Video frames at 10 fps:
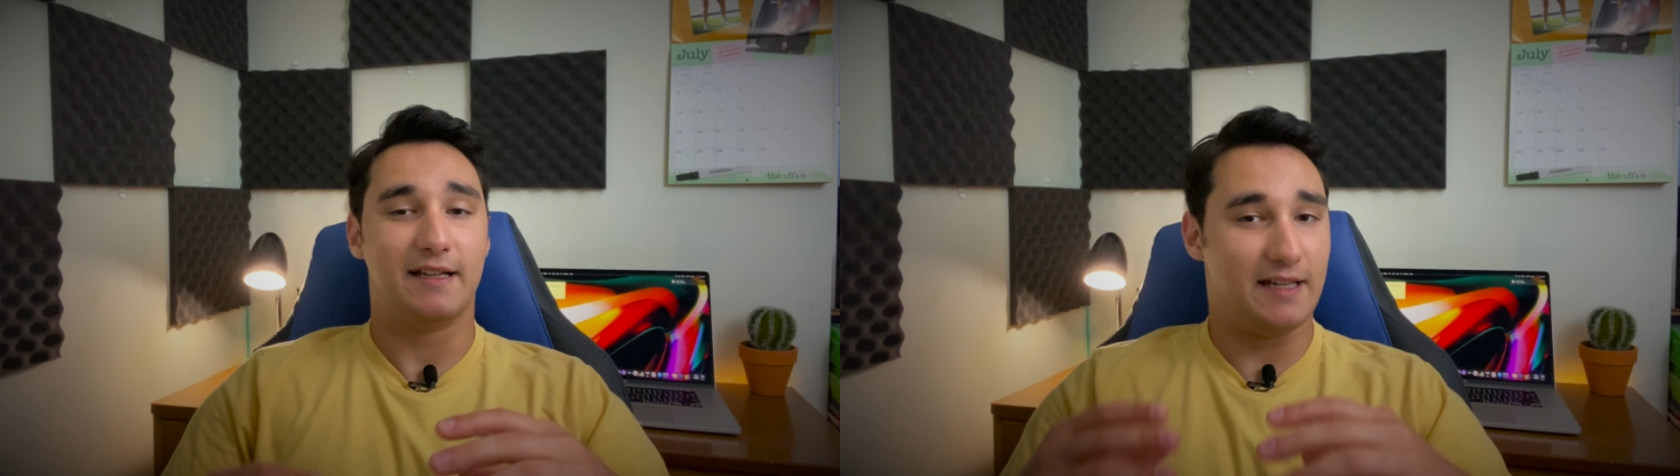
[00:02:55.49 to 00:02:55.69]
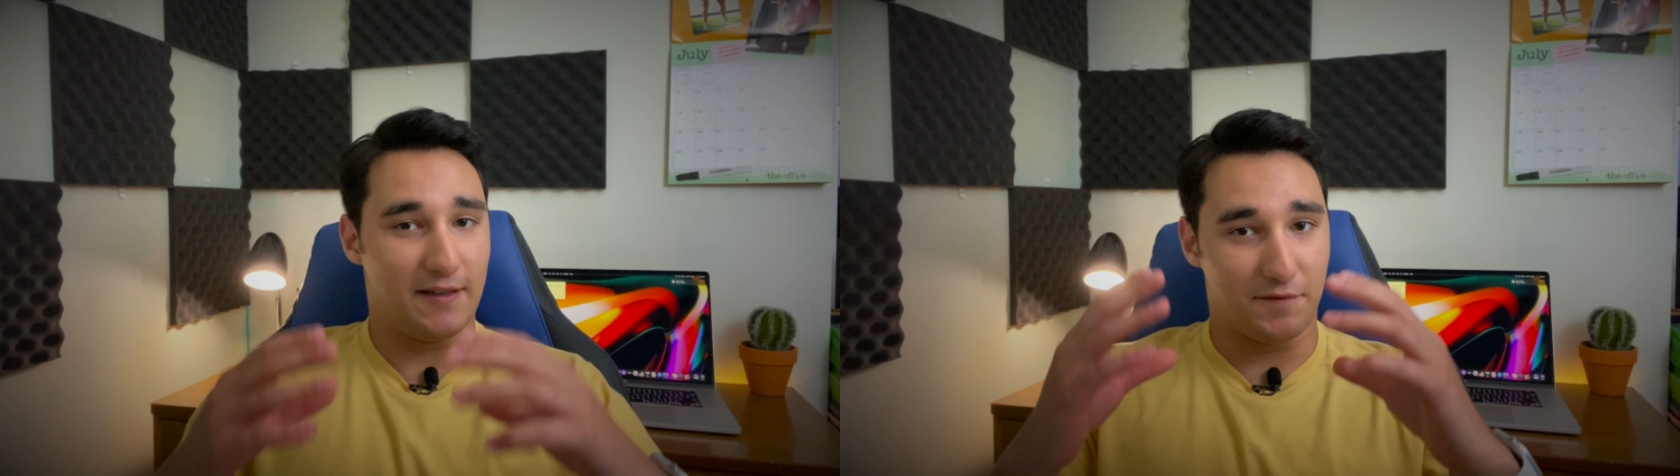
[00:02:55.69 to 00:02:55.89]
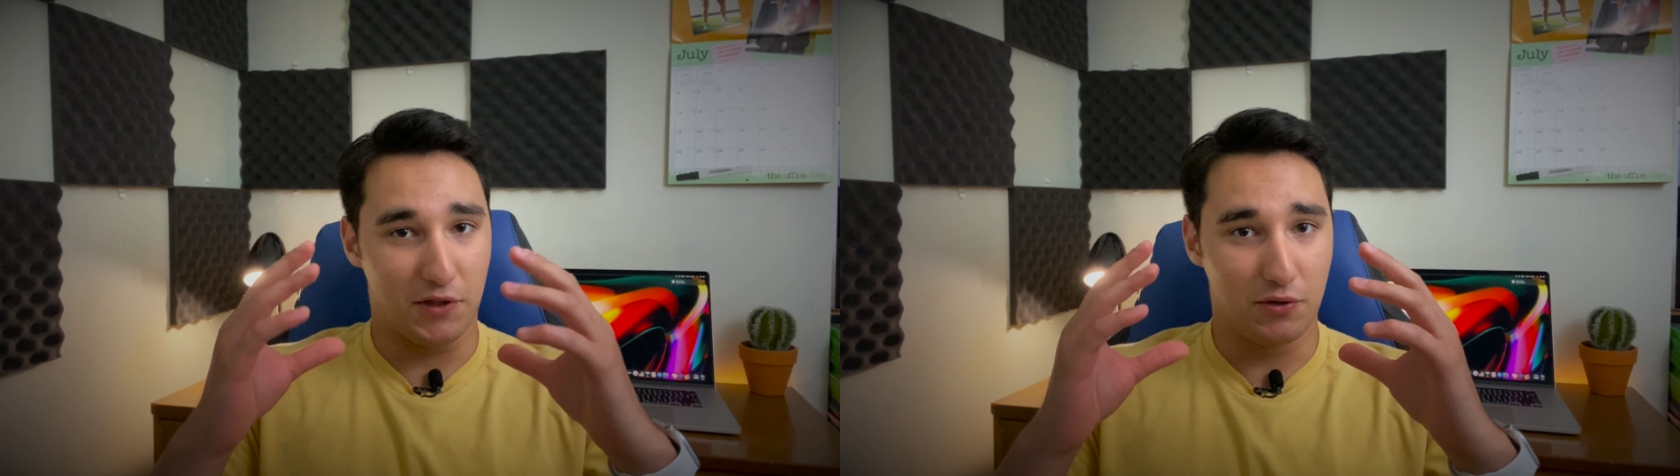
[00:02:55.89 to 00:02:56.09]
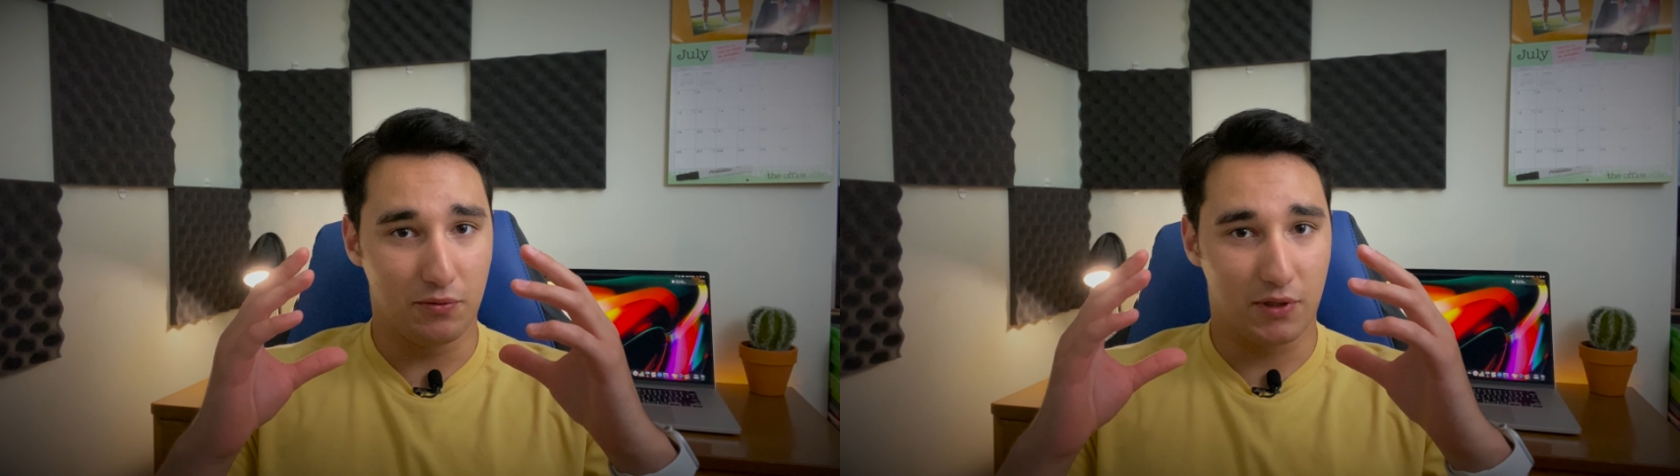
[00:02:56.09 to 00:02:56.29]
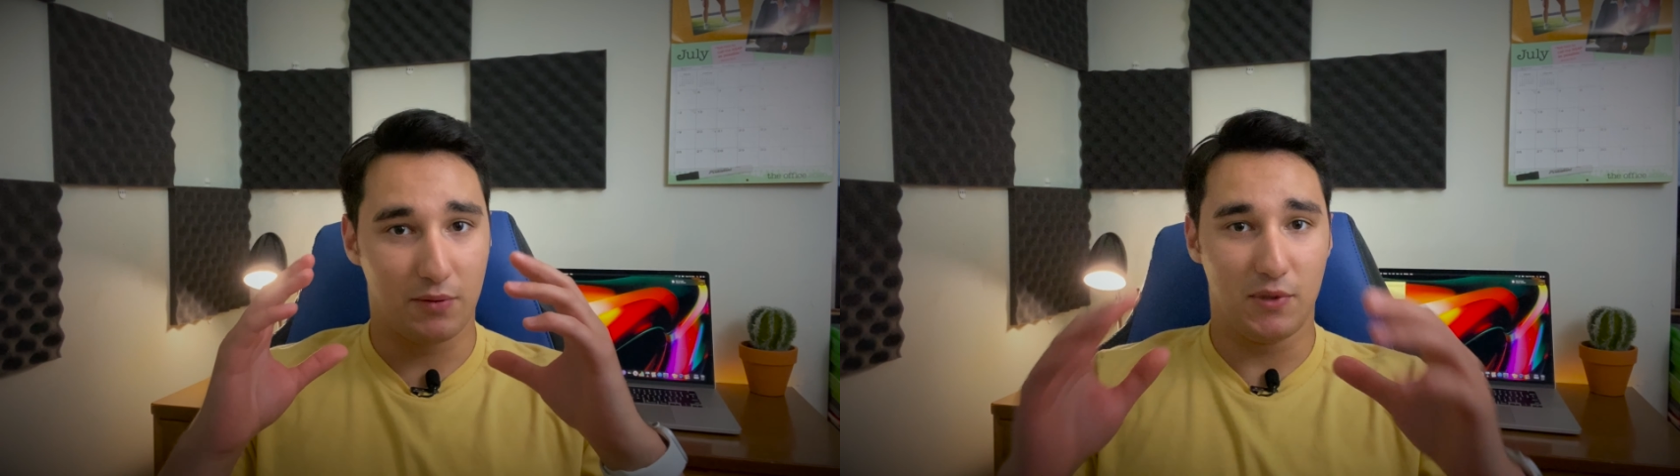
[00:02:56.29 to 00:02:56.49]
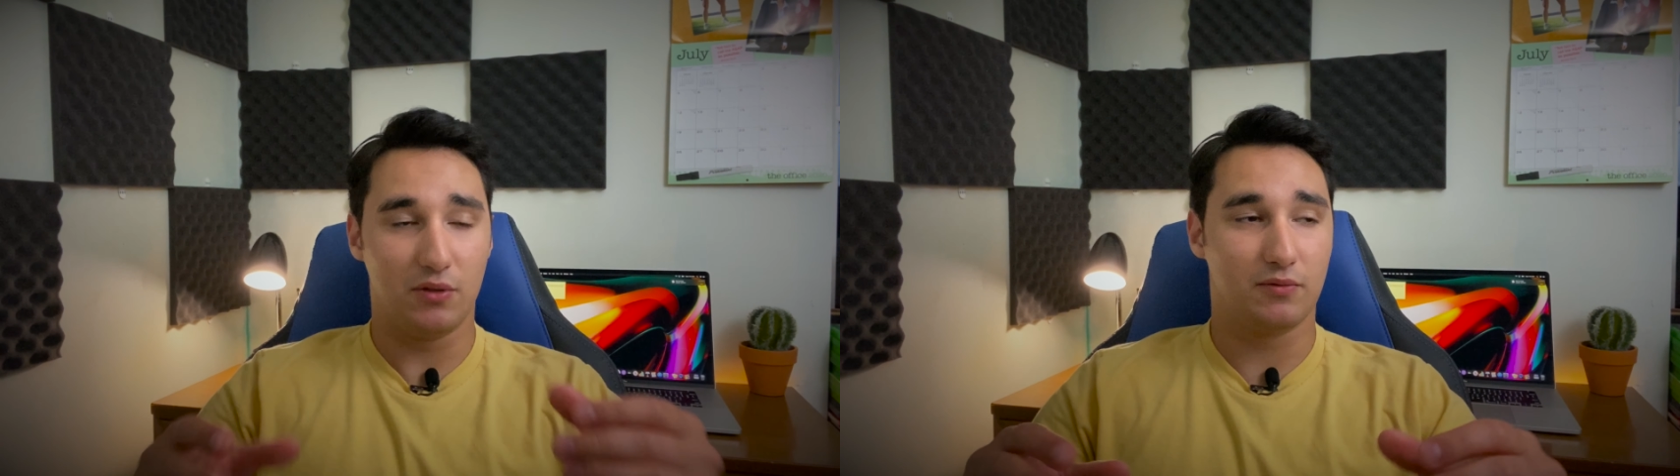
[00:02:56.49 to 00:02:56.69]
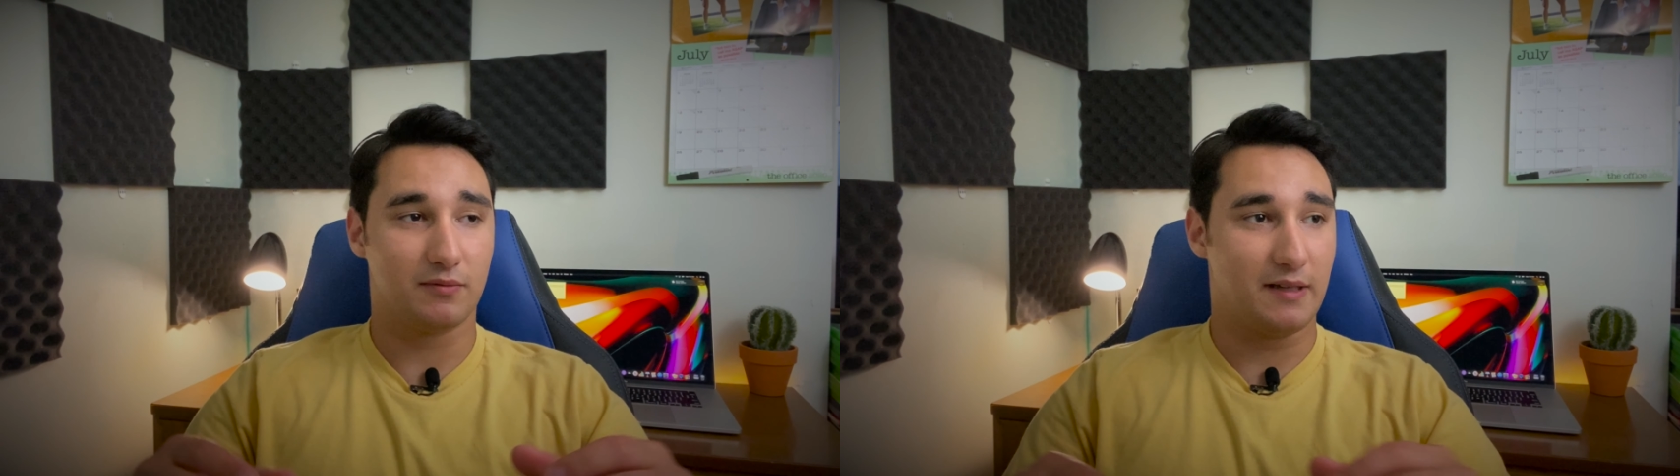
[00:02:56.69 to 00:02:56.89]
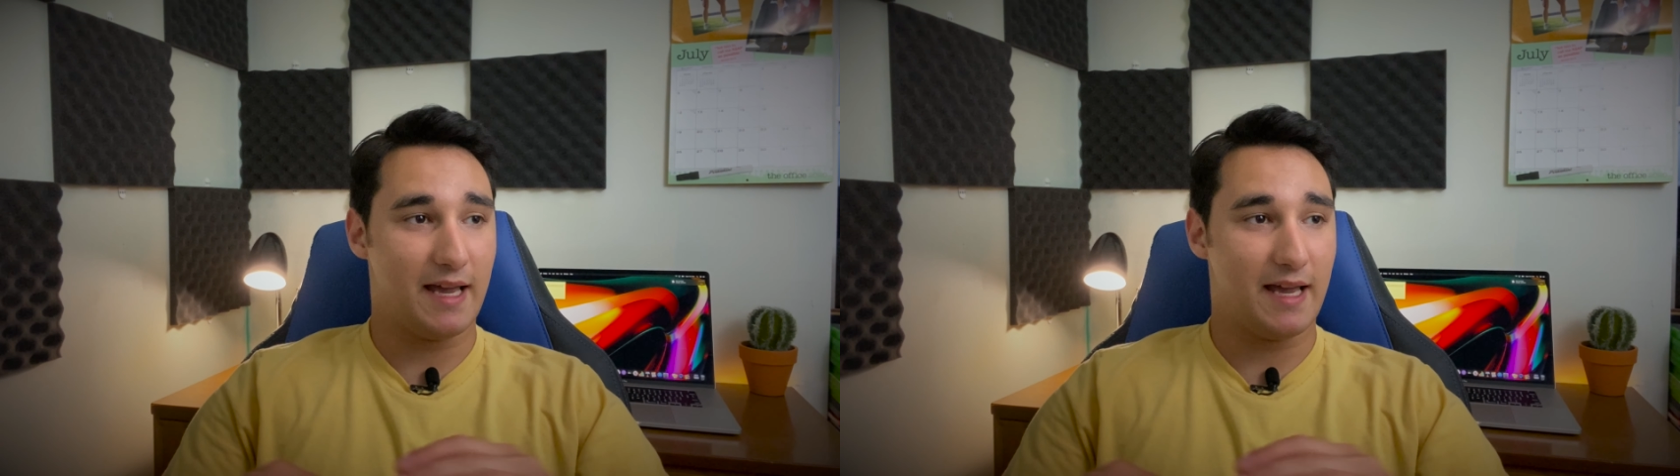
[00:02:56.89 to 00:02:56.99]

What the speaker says: if you commute